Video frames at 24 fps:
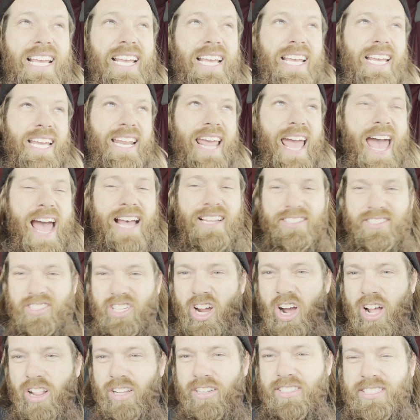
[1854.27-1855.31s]
It has
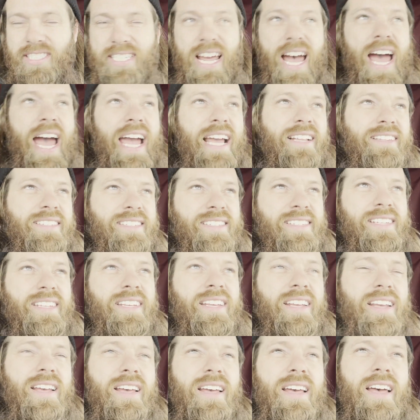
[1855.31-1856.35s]
taller sides.
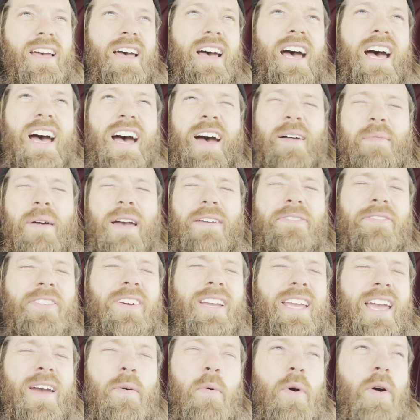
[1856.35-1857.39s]
I
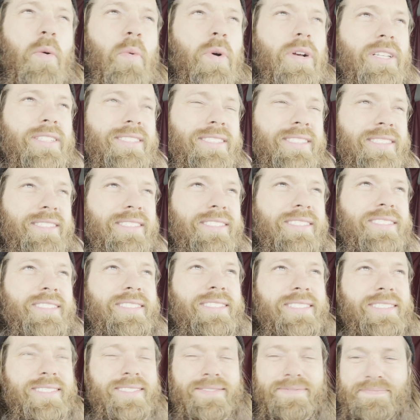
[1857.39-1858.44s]
forget what
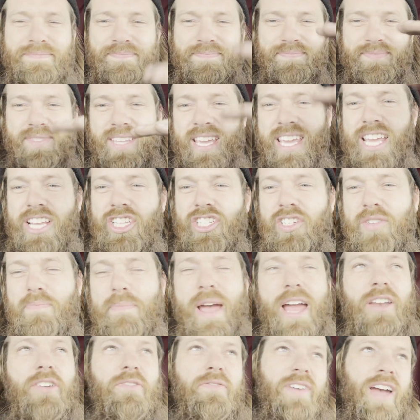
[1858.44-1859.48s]
Wilson's, each
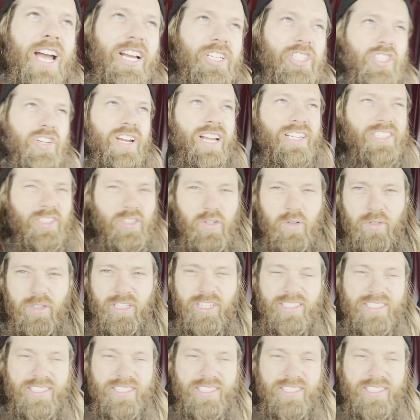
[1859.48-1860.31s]
manufacturer has their own little